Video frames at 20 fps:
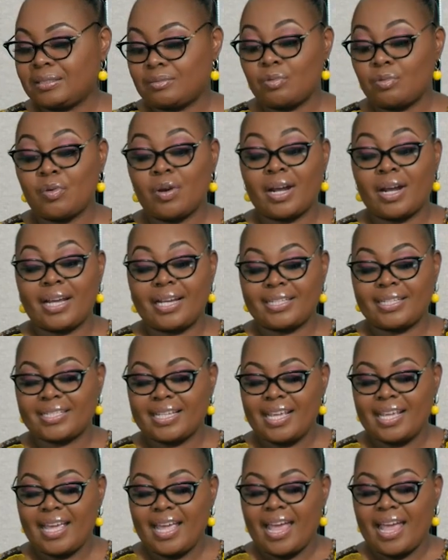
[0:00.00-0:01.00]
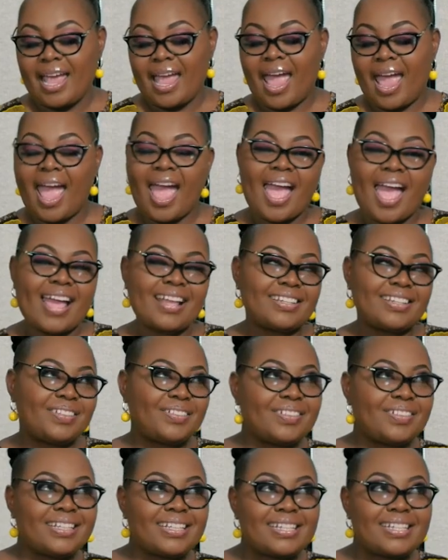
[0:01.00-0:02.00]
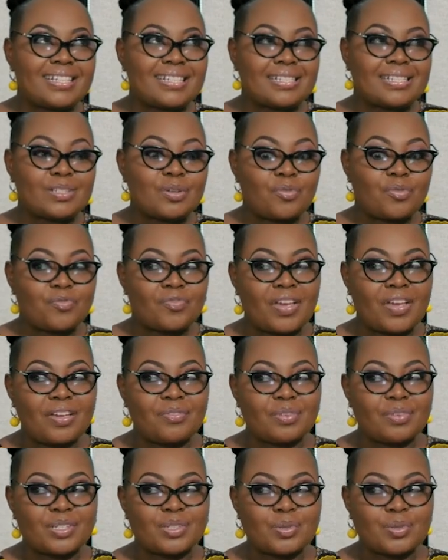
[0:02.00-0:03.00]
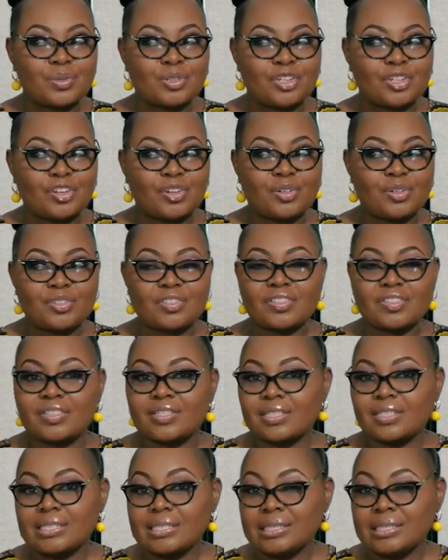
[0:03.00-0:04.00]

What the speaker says: Right. And who is your favorite talk show host?